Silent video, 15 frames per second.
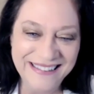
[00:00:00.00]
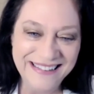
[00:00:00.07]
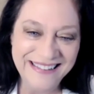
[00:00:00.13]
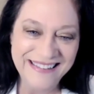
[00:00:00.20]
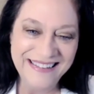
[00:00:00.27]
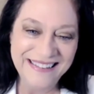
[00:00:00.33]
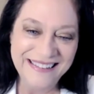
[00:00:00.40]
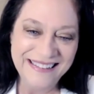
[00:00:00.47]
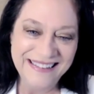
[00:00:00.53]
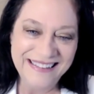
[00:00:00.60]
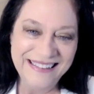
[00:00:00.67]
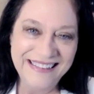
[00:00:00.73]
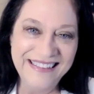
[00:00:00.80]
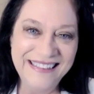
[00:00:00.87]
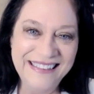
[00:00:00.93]

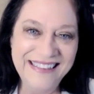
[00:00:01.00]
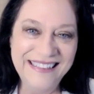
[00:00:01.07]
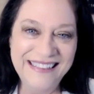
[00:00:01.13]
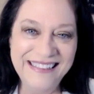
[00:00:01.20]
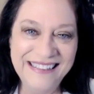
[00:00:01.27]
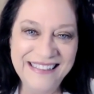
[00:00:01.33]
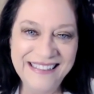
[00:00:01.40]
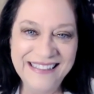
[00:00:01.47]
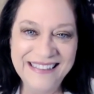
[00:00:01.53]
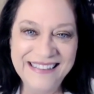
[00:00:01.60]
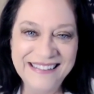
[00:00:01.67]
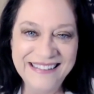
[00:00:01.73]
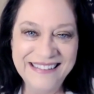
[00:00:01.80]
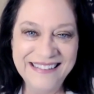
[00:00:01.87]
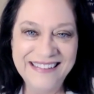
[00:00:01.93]

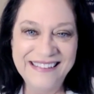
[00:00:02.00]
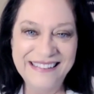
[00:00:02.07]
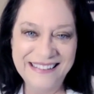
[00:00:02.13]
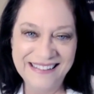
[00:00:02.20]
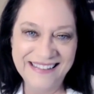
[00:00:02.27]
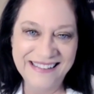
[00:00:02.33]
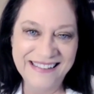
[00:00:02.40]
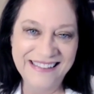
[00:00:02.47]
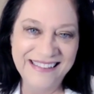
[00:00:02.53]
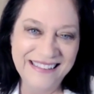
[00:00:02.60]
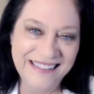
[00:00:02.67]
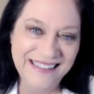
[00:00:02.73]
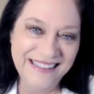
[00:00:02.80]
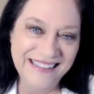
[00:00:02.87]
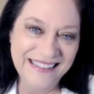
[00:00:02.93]

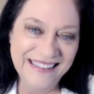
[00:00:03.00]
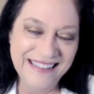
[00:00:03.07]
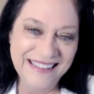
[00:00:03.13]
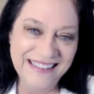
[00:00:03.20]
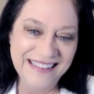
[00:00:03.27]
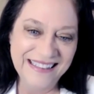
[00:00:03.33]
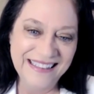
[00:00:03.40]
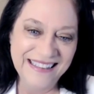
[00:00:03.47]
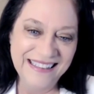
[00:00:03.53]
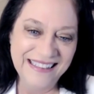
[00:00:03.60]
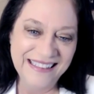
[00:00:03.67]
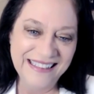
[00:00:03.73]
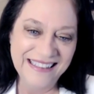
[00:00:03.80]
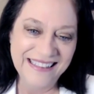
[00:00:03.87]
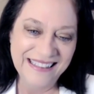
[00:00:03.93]

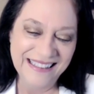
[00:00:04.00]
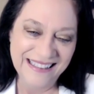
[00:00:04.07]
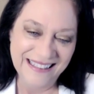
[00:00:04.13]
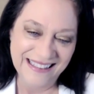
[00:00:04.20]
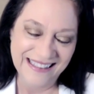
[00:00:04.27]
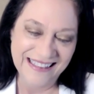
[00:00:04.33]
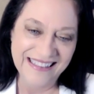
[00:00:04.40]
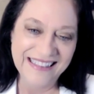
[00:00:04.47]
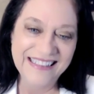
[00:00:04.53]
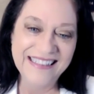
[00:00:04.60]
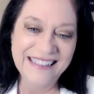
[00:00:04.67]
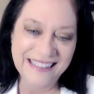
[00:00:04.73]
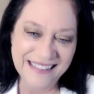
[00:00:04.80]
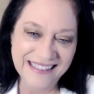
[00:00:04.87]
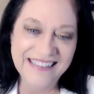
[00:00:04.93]

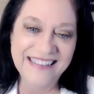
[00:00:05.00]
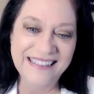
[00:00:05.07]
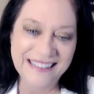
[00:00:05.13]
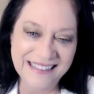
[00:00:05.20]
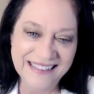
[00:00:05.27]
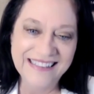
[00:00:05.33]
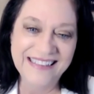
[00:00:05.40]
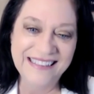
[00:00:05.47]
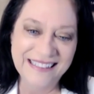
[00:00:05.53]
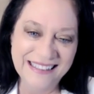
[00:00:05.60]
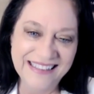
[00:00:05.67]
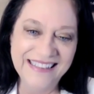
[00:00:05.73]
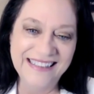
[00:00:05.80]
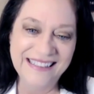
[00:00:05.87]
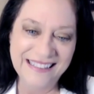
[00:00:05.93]

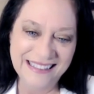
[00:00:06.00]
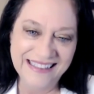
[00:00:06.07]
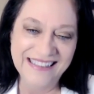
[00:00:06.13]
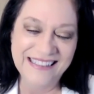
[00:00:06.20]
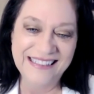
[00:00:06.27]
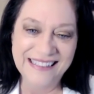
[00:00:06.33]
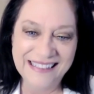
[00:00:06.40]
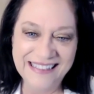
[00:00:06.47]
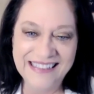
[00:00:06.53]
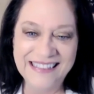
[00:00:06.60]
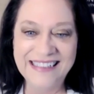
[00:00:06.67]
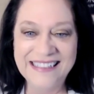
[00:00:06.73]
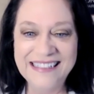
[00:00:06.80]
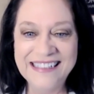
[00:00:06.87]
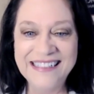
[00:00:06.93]

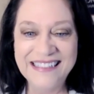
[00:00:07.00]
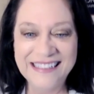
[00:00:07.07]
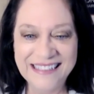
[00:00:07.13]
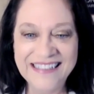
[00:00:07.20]
(silent)